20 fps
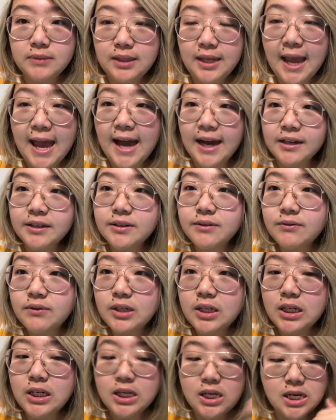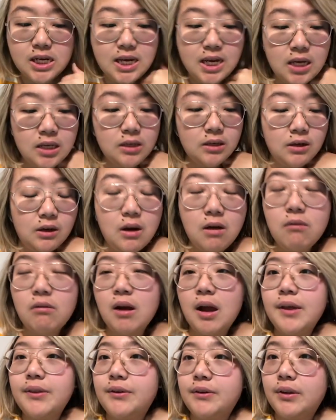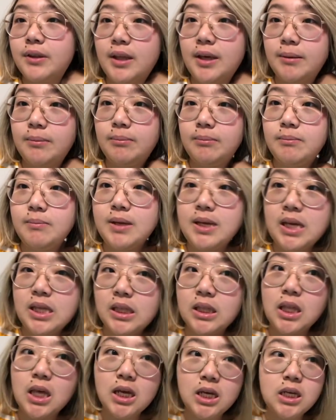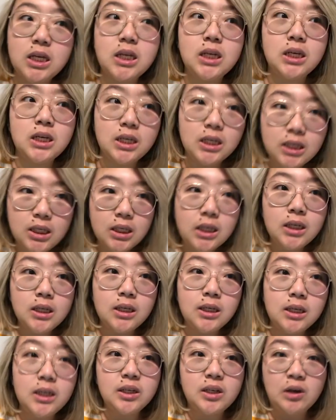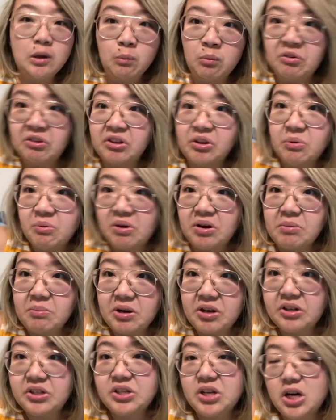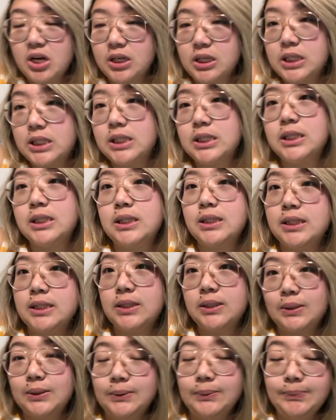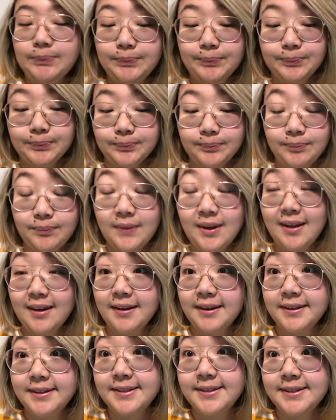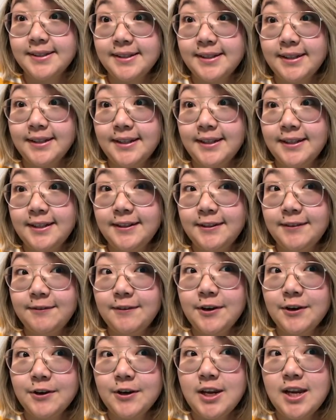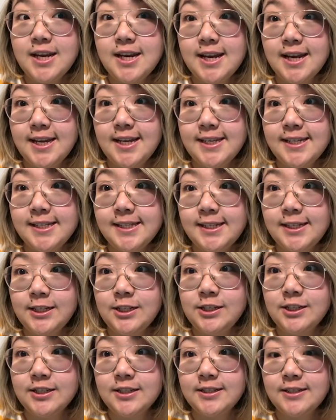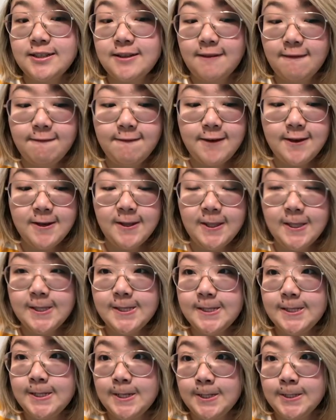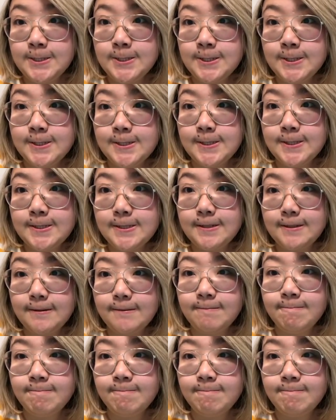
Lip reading: the act of knitting again, rather than being like, I really want a pair of socks. So yeah, it's very nice to just feel the stitches